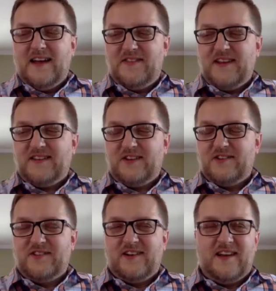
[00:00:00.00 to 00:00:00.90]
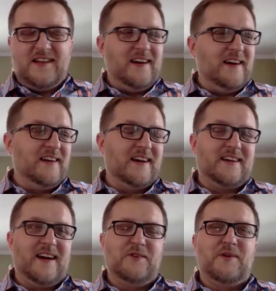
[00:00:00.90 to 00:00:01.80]
think there's I
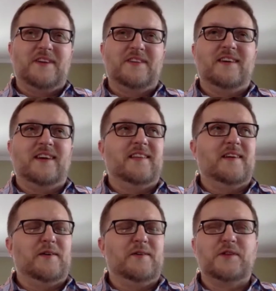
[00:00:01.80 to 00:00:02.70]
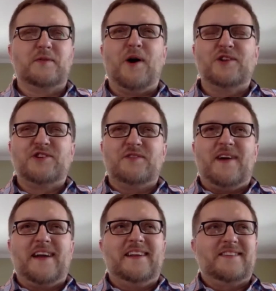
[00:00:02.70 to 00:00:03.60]
kind of want to say that it was Paul
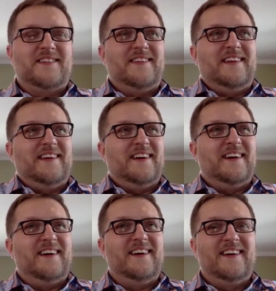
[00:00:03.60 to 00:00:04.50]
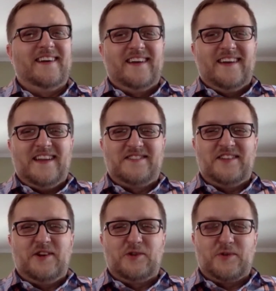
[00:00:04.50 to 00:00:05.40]
Giamatti that's in it's in
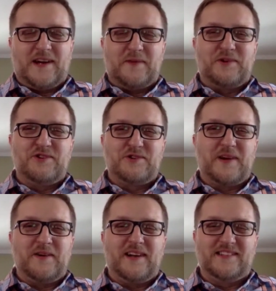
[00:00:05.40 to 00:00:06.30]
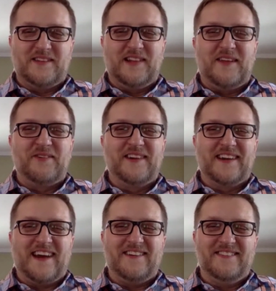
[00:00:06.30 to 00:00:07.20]
those, what kind of person should become a celebrity
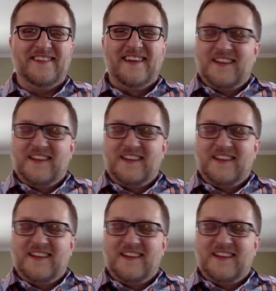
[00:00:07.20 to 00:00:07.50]
accountant?